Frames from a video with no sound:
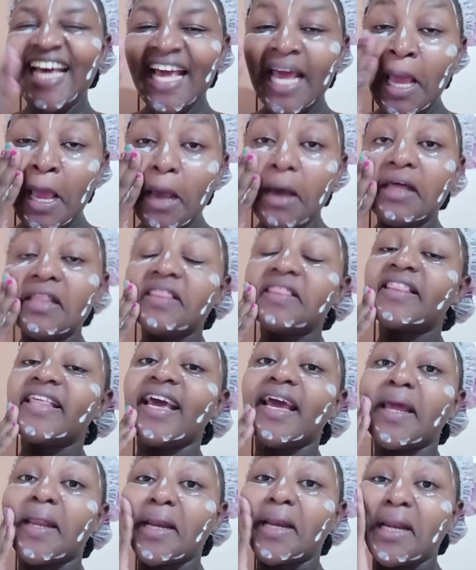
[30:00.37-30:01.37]
And then,
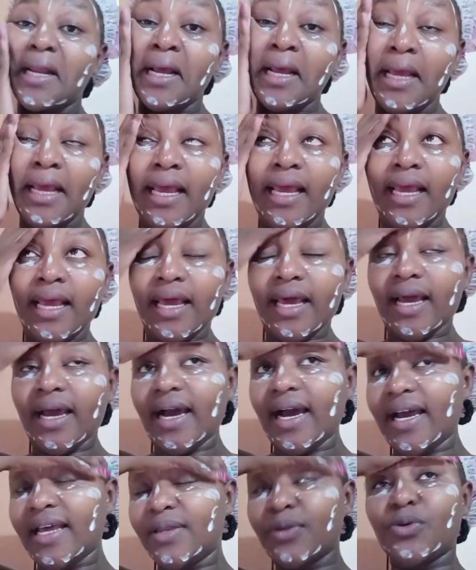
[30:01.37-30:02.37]
I
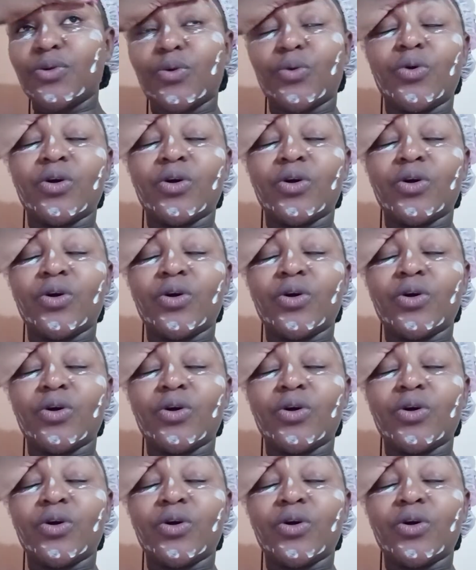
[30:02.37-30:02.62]
don't know what